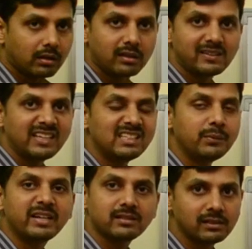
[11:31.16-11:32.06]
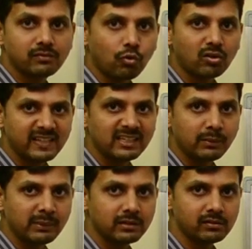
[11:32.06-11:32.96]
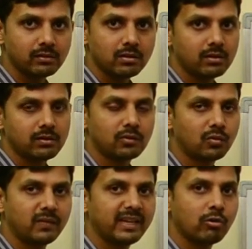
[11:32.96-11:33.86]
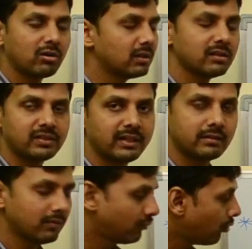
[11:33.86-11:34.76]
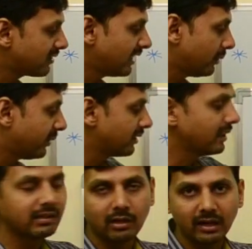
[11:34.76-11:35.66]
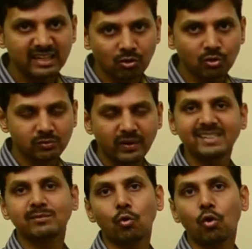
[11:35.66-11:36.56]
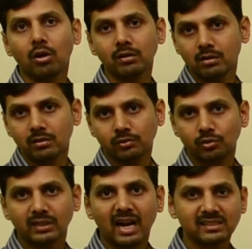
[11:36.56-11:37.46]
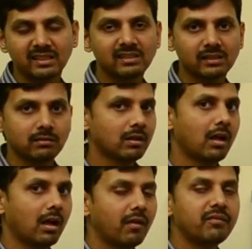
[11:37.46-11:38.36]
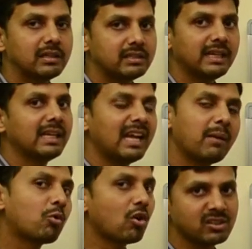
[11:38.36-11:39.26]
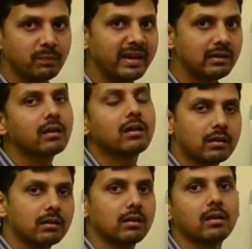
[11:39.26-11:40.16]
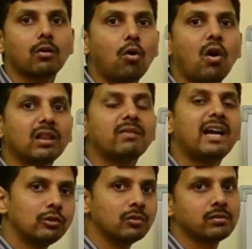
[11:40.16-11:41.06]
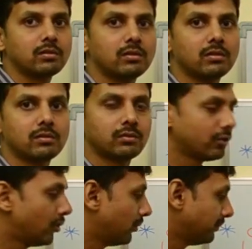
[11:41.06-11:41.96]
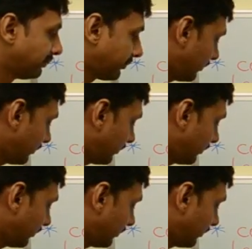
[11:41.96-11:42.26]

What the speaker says: the centimeters is 4 centimeters. So we cannot construct 4 centimeters. It looks very small. So that's the reason we are taking approximate all the values. So